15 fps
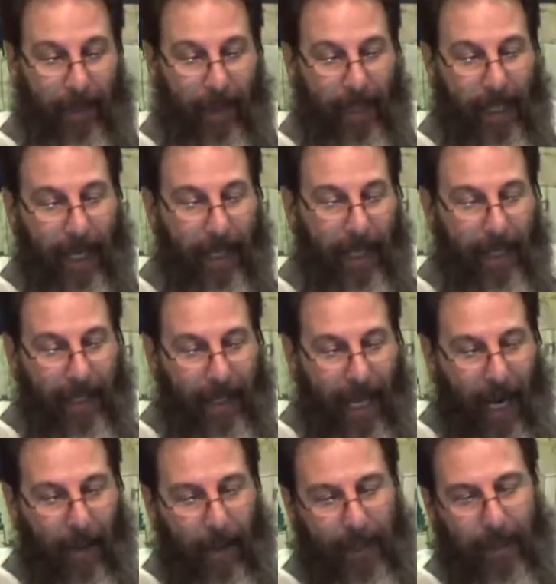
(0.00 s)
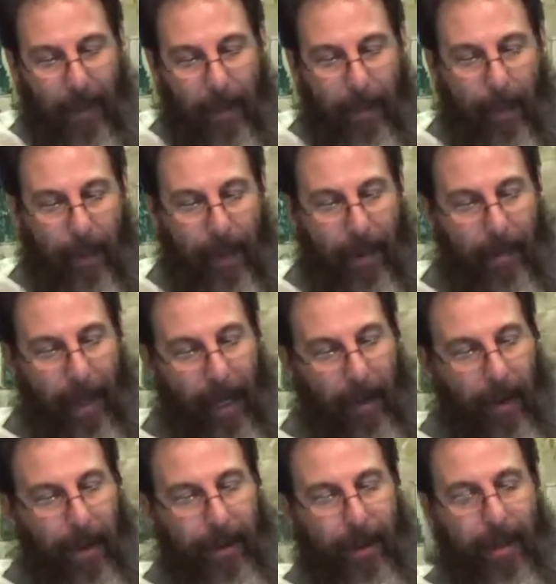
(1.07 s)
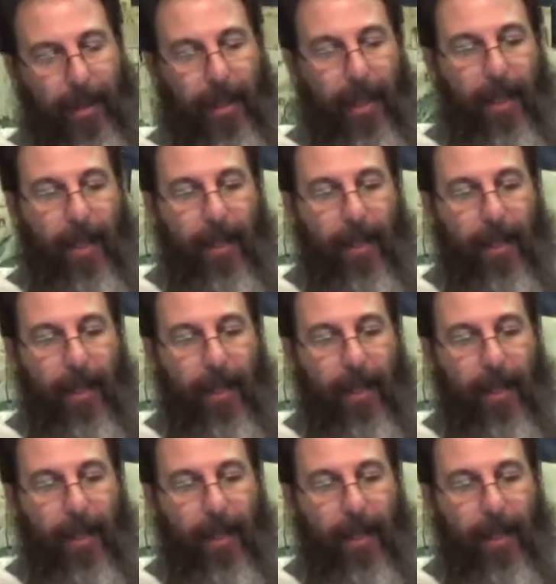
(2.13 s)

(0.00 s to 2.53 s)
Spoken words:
Okay, now what's so important about altars?